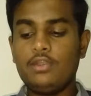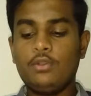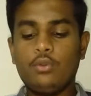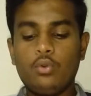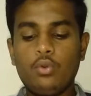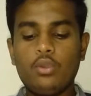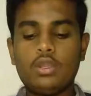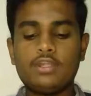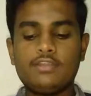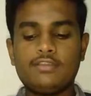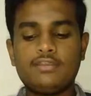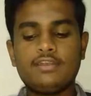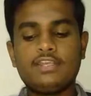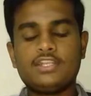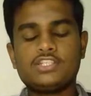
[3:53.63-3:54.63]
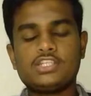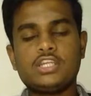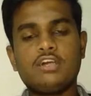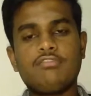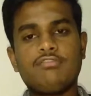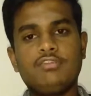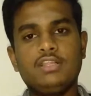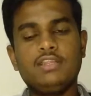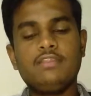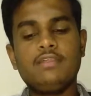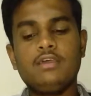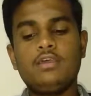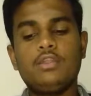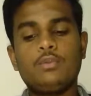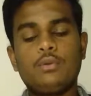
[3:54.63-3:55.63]
no concentration of
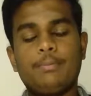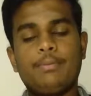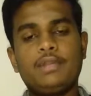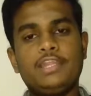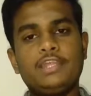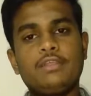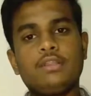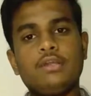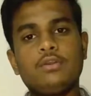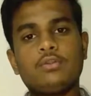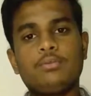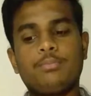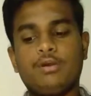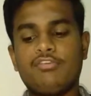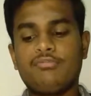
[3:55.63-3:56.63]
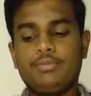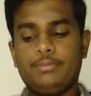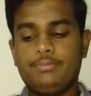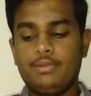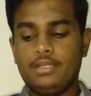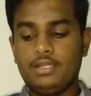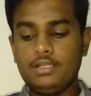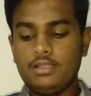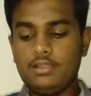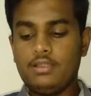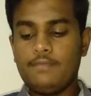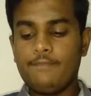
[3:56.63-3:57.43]
wealth to a particular group of people,